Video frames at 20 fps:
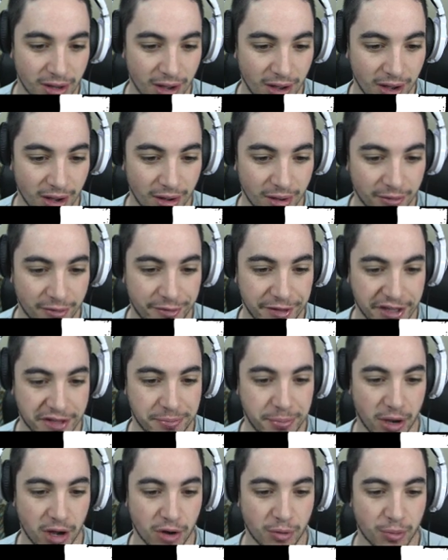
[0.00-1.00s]
uh,
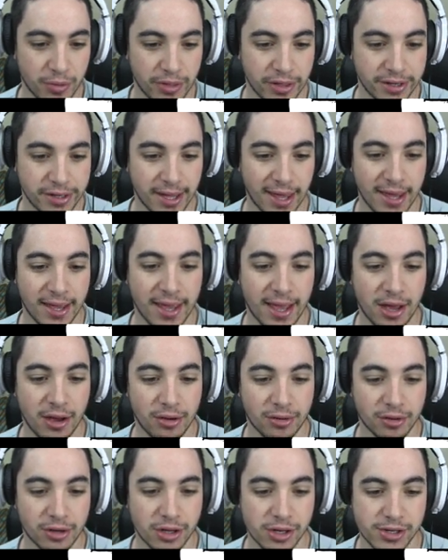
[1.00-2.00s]
bug where the day
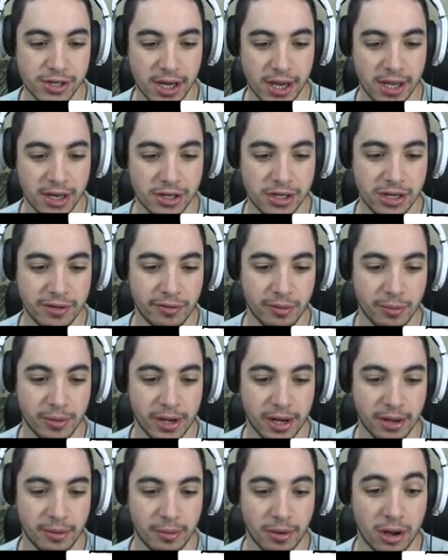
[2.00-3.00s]
count could change even
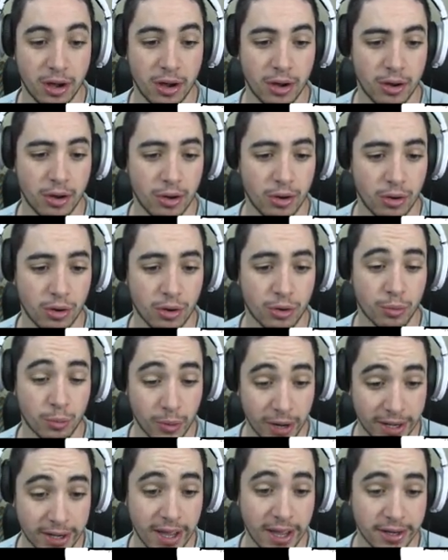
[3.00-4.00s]
when uh, or
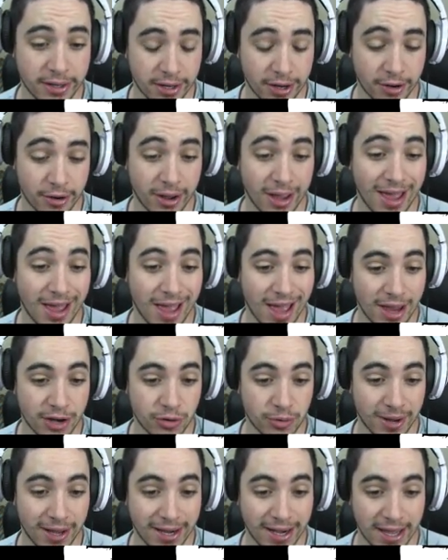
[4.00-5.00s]
when enter,
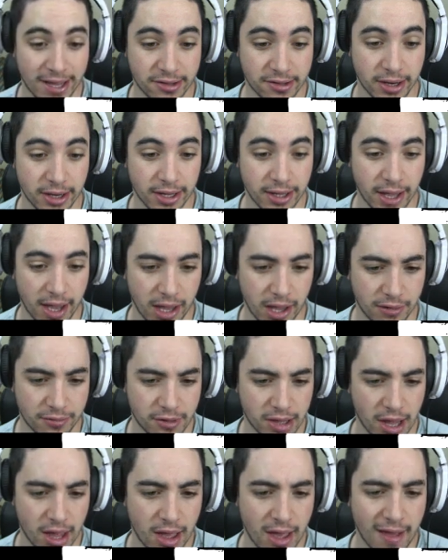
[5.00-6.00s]
entering and exiting
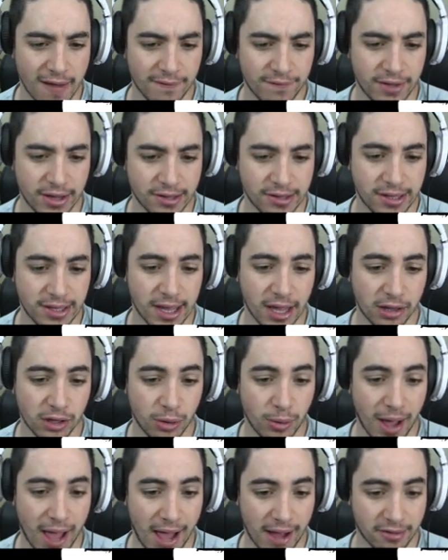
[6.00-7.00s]
caves. Fixed
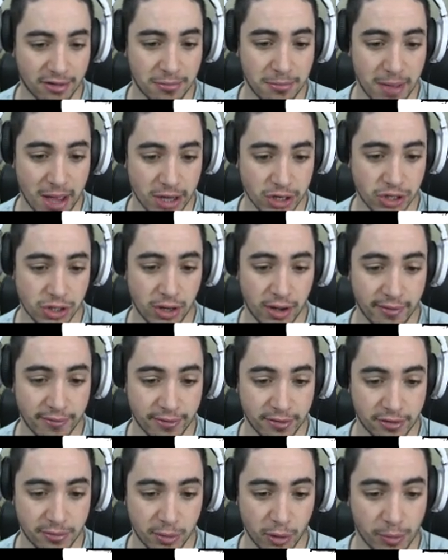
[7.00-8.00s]
yellow axe mesh not
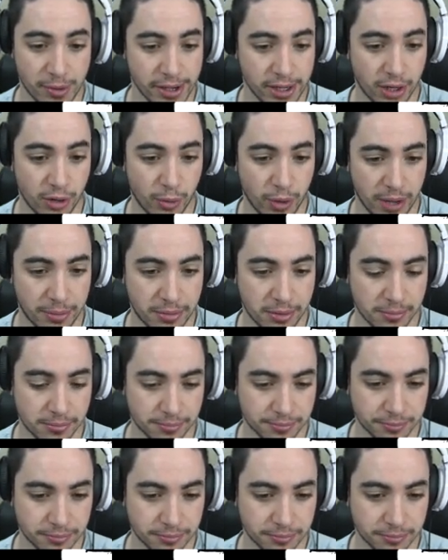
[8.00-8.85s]
visible when equipped.